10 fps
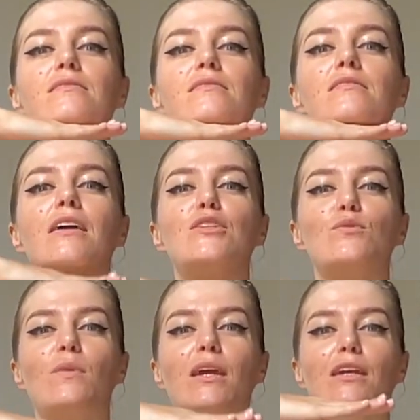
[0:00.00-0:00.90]
Try
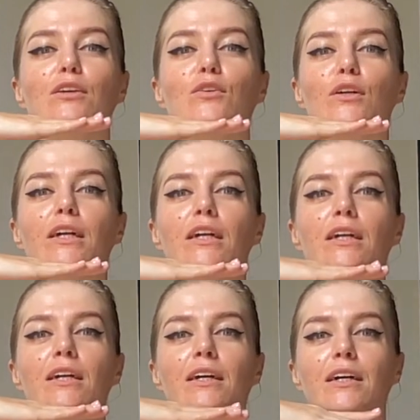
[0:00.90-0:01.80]
to make your
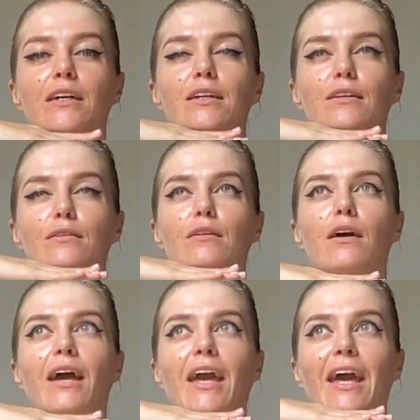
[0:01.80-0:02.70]

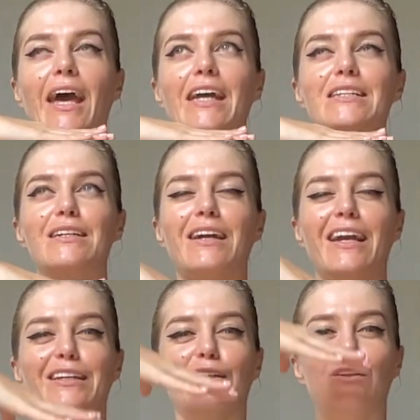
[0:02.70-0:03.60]
head
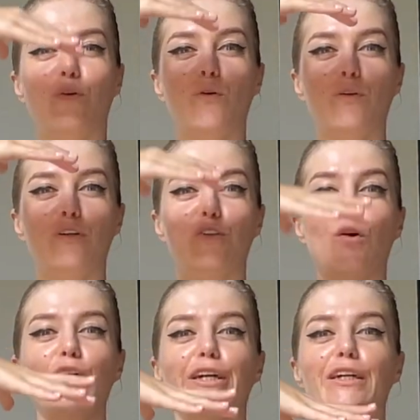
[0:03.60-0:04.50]
kind of
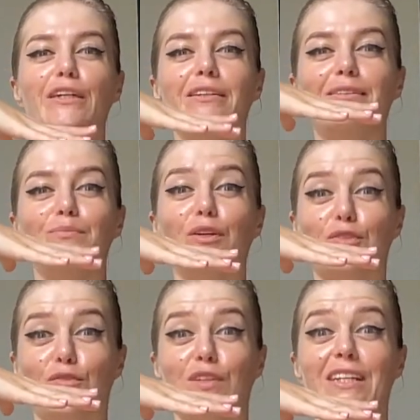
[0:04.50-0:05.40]
longer
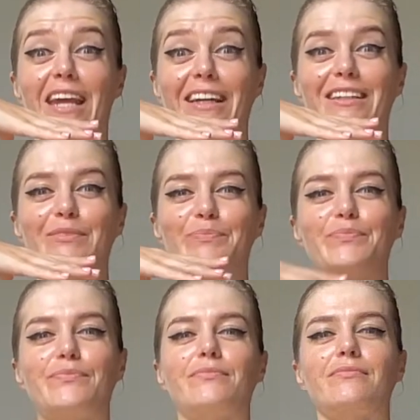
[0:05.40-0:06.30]
because of that neck.
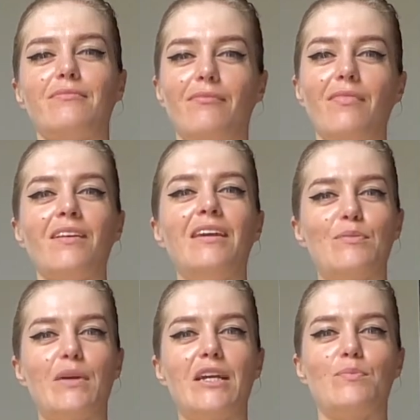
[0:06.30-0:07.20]

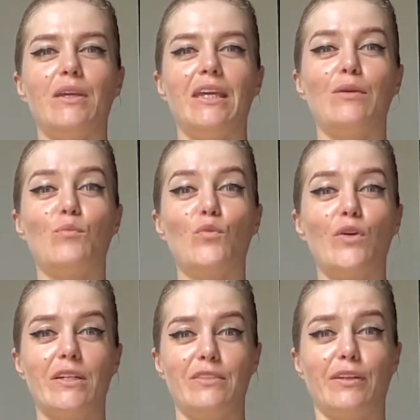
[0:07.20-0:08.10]
It might be
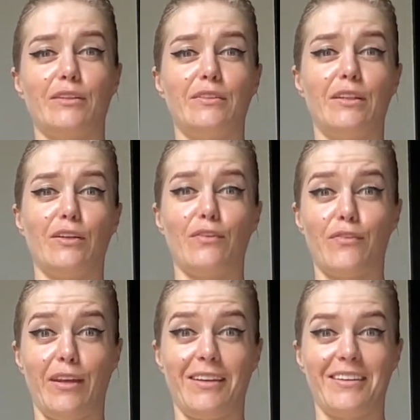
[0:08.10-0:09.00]
more difficult than you
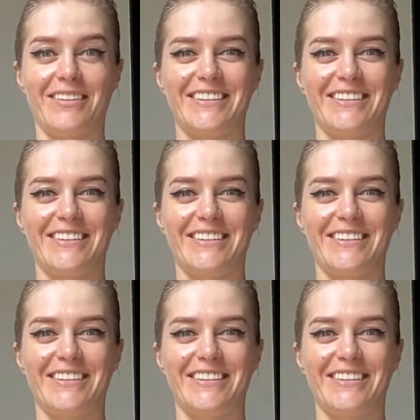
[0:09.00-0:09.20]
think.